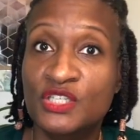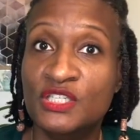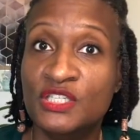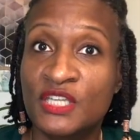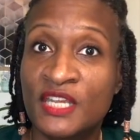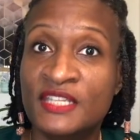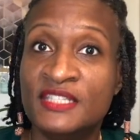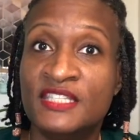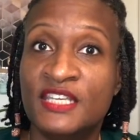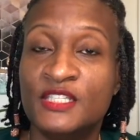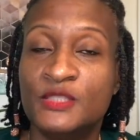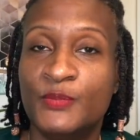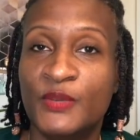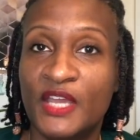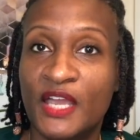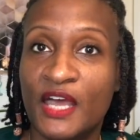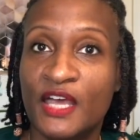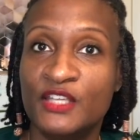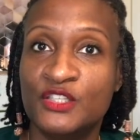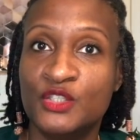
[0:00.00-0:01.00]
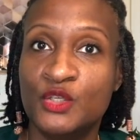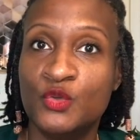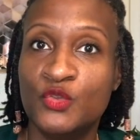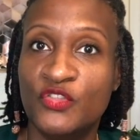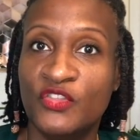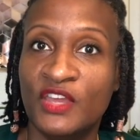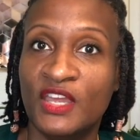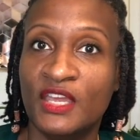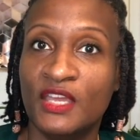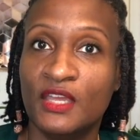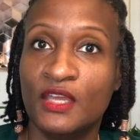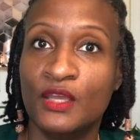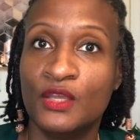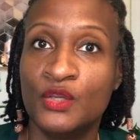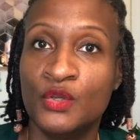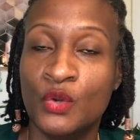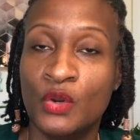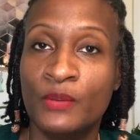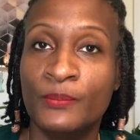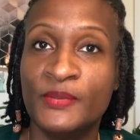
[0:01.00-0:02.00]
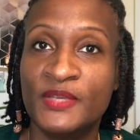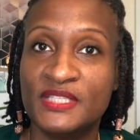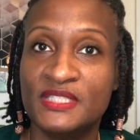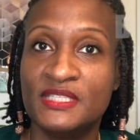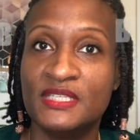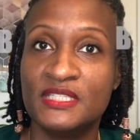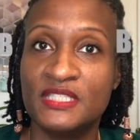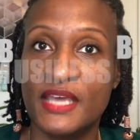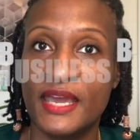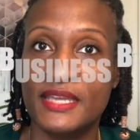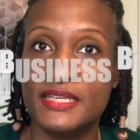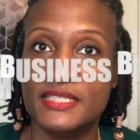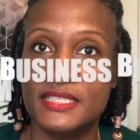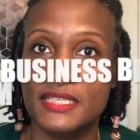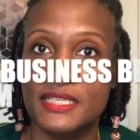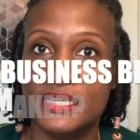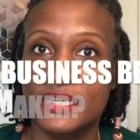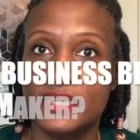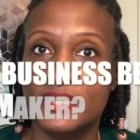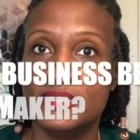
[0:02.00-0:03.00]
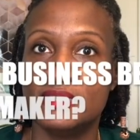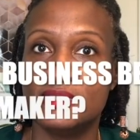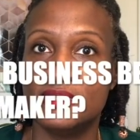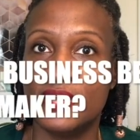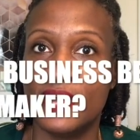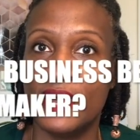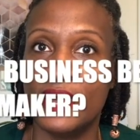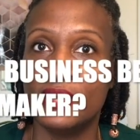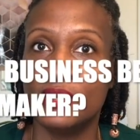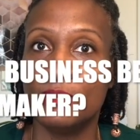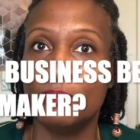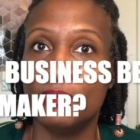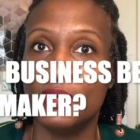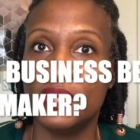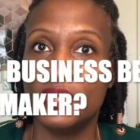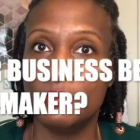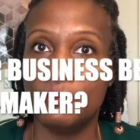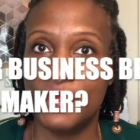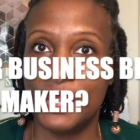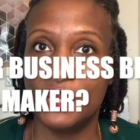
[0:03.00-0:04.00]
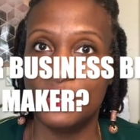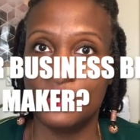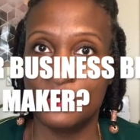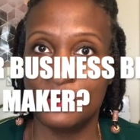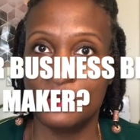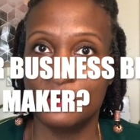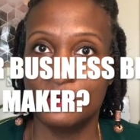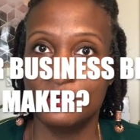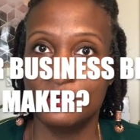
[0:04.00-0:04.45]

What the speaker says: is this because you think your business idea is not a money maker?